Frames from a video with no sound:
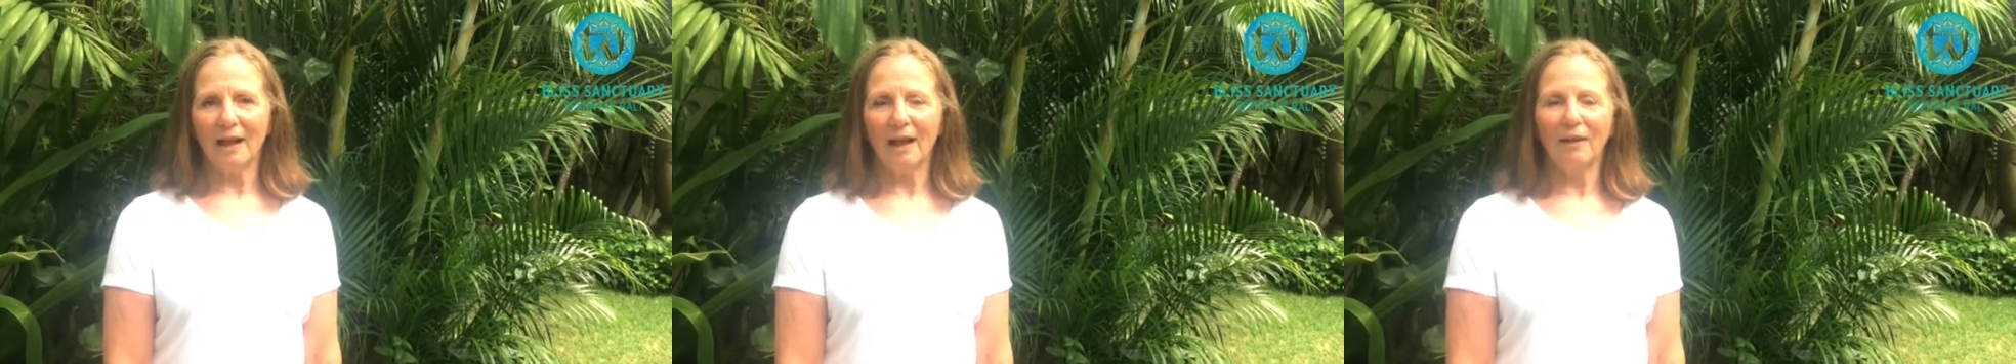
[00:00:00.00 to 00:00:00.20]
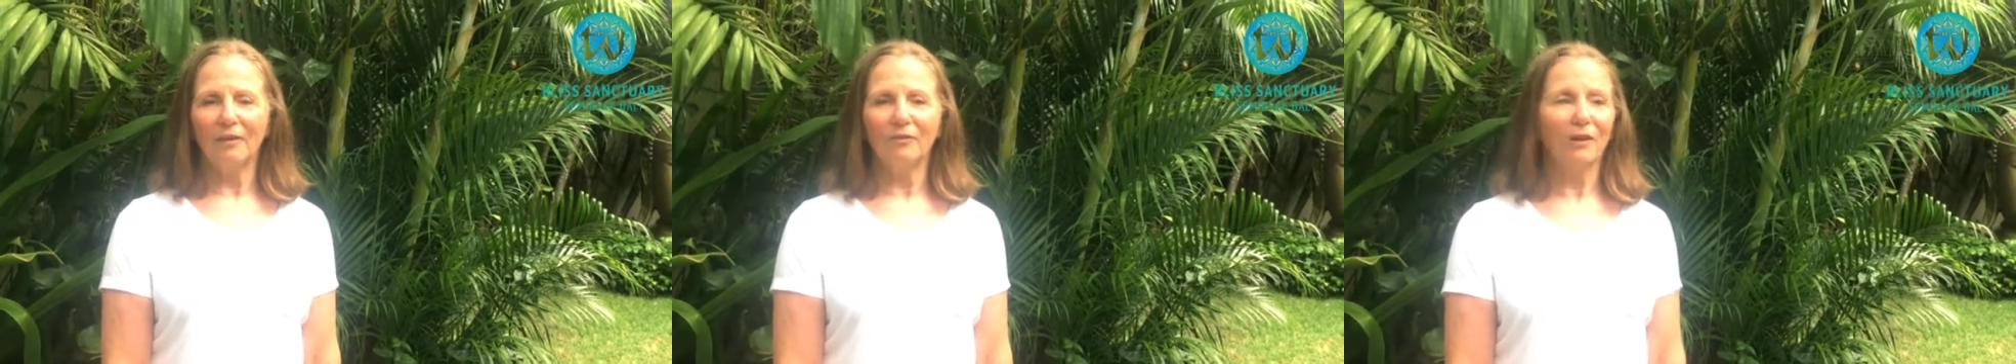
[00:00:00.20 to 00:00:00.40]

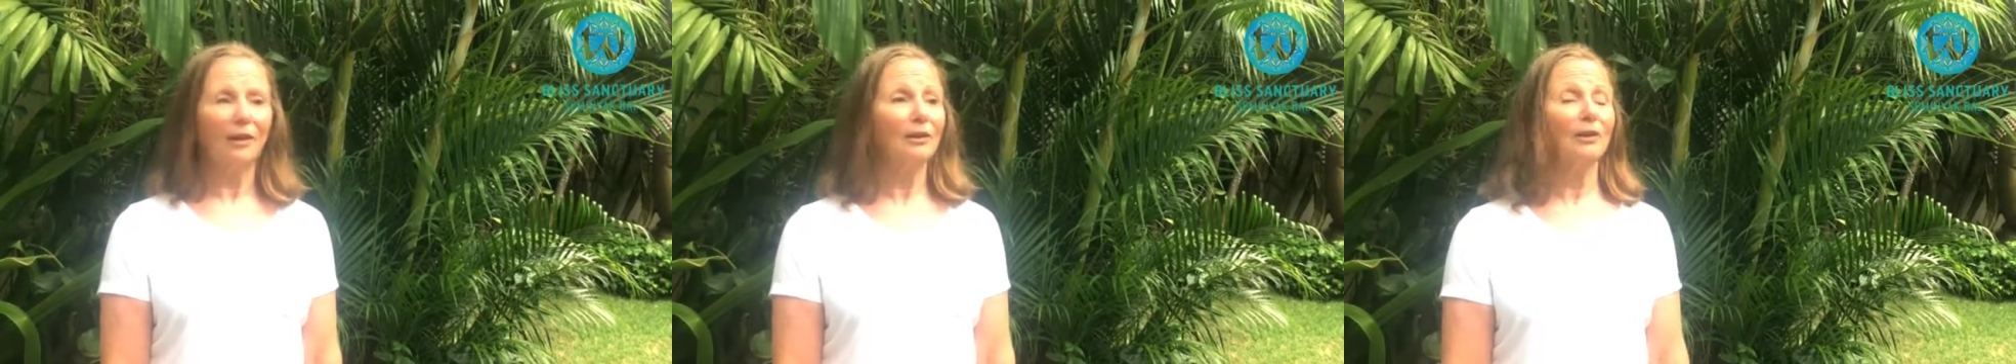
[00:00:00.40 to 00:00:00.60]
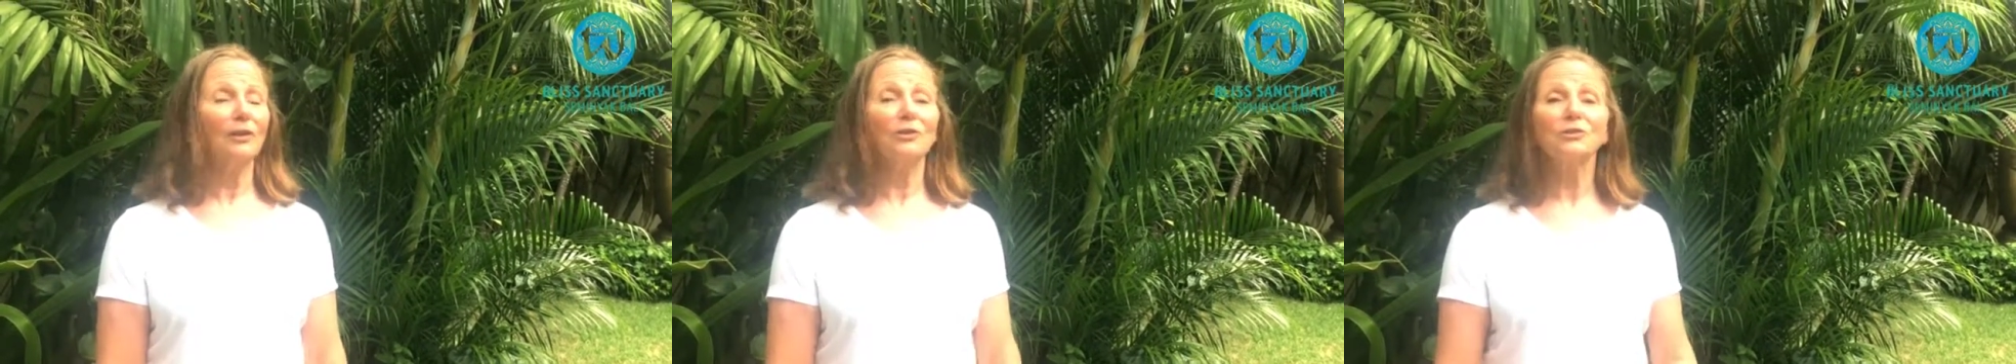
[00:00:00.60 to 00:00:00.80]
I've
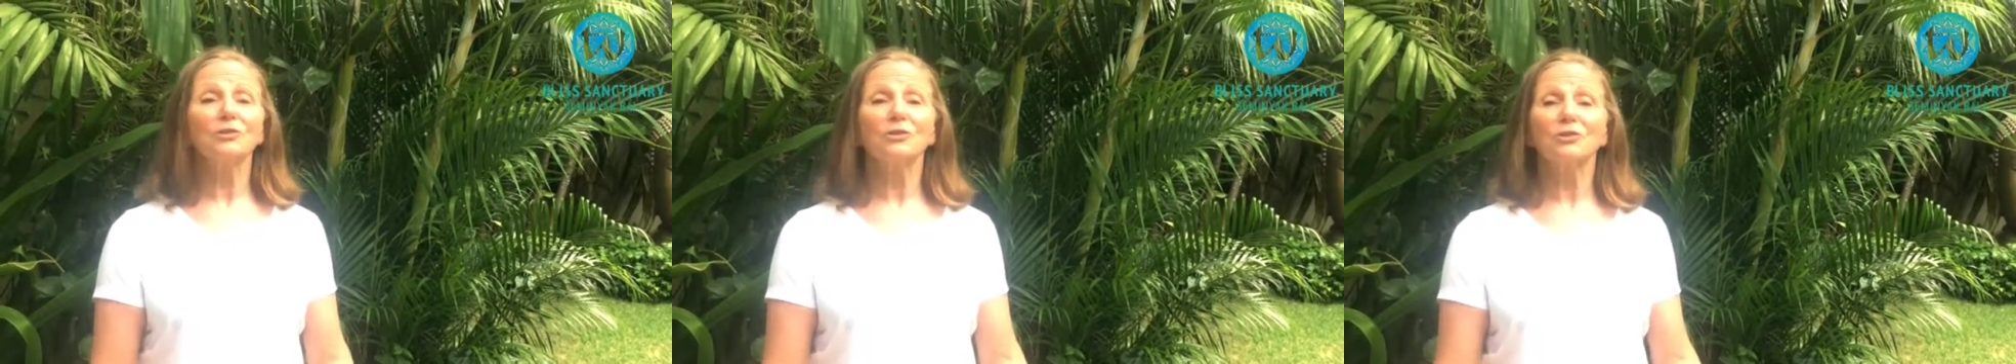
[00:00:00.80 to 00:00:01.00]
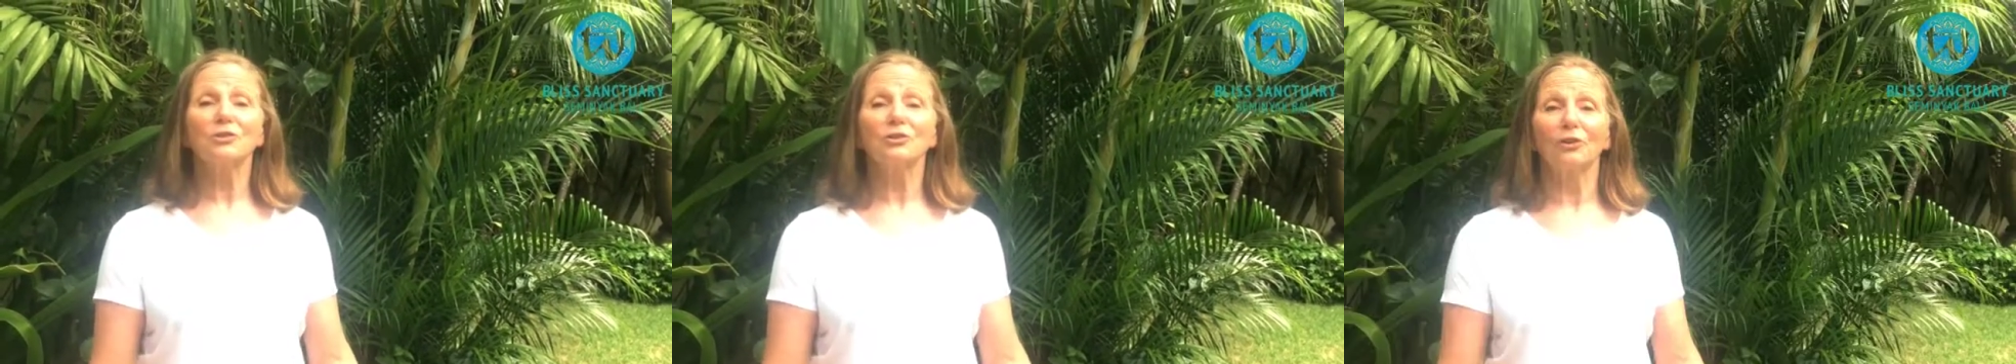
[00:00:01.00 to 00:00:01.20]

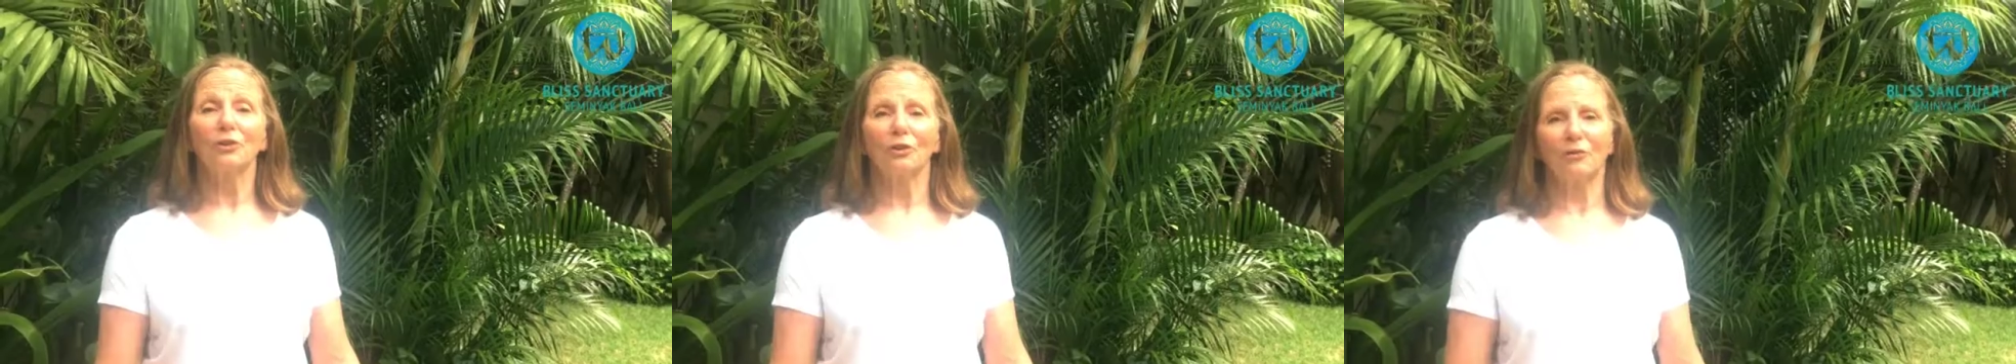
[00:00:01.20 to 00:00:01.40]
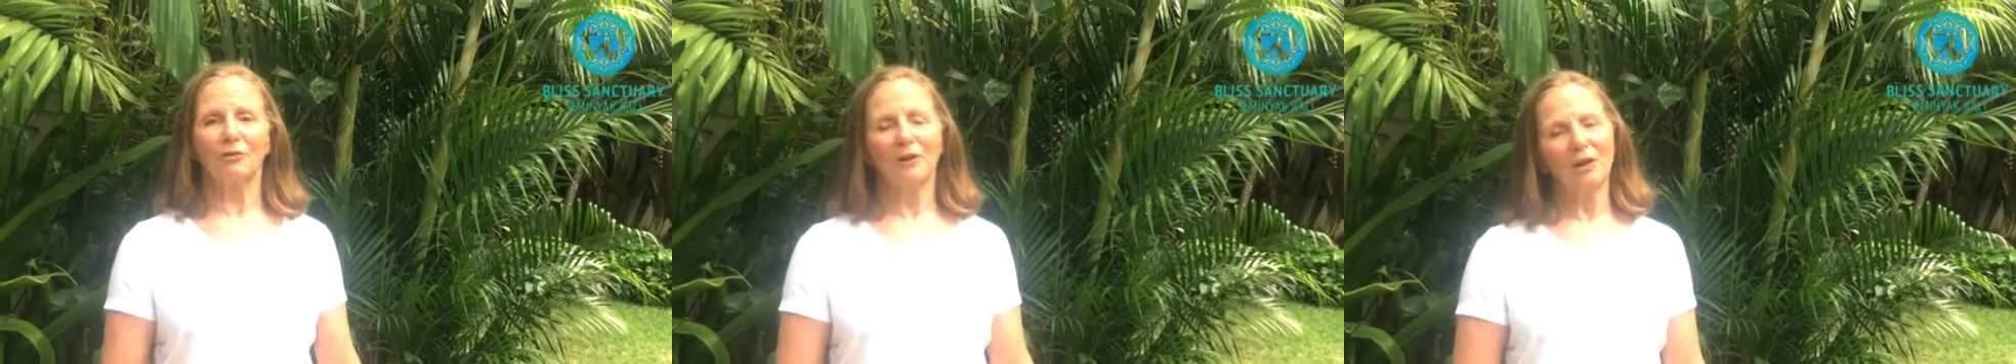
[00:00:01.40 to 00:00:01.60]
learned to surf,